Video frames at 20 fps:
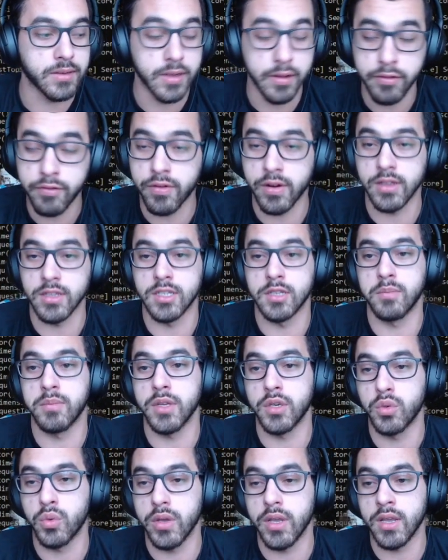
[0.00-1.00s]
difference
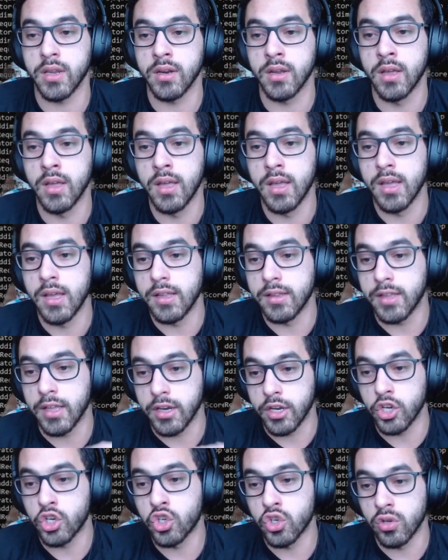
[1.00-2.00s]
between the
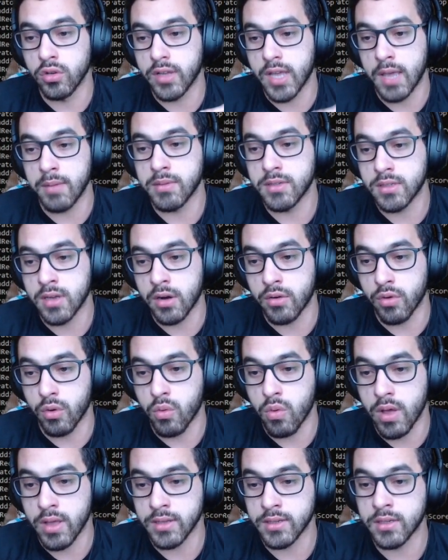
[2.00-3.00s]
initial game start
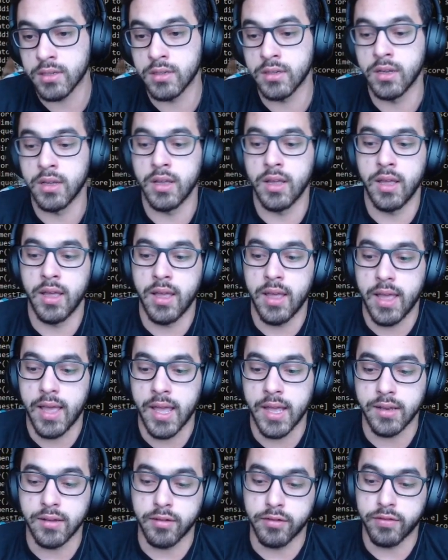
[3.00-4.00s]
request
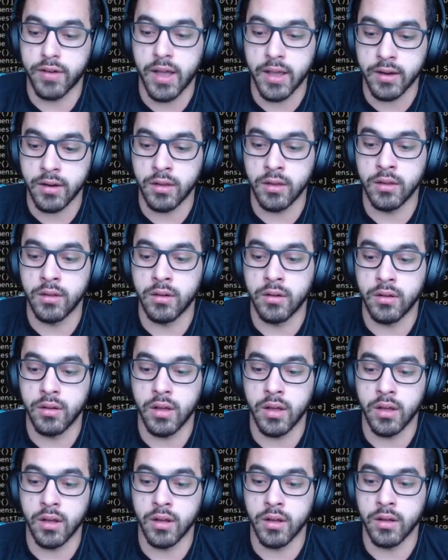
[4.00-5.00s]
and the final
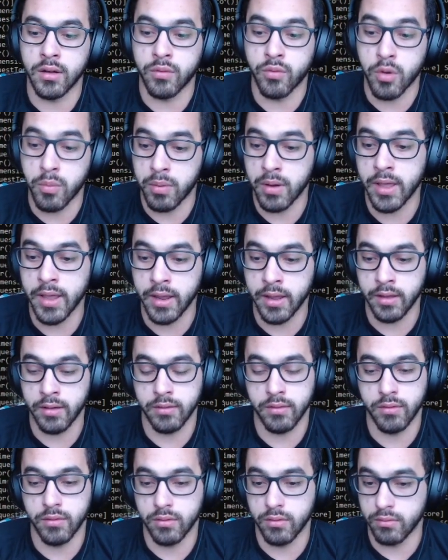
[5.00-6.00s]
replay
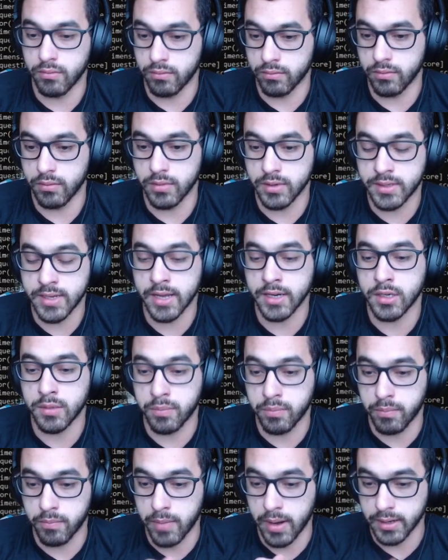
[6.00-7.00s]
sent
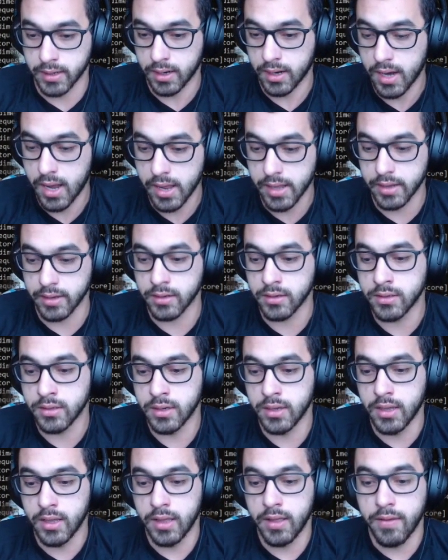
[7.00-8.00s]
by the client,
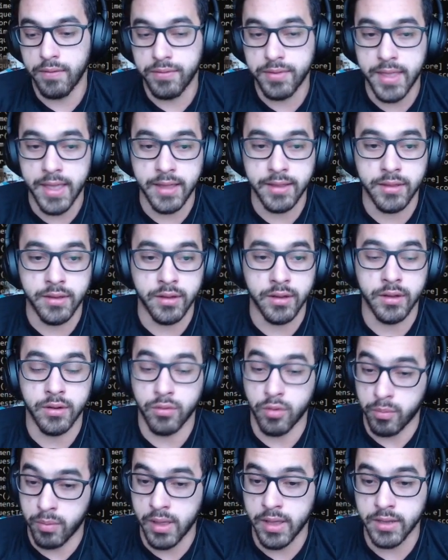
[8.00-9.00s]
then
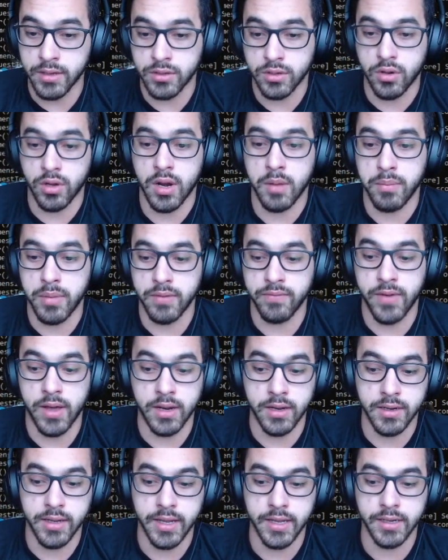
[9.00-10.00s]
the replay is going to be
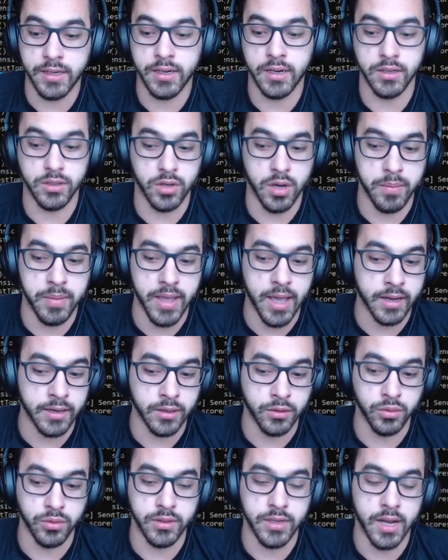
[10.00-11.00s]
validated and is going to be
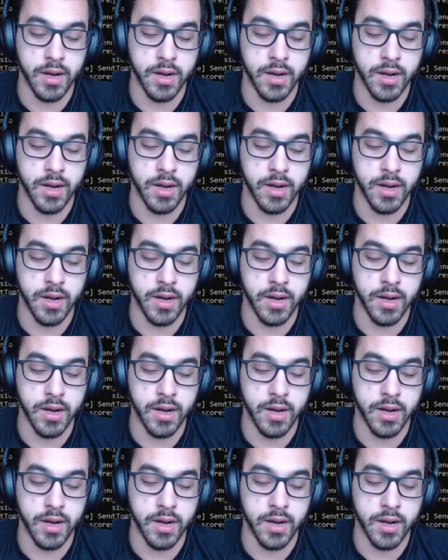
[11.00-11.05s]
added to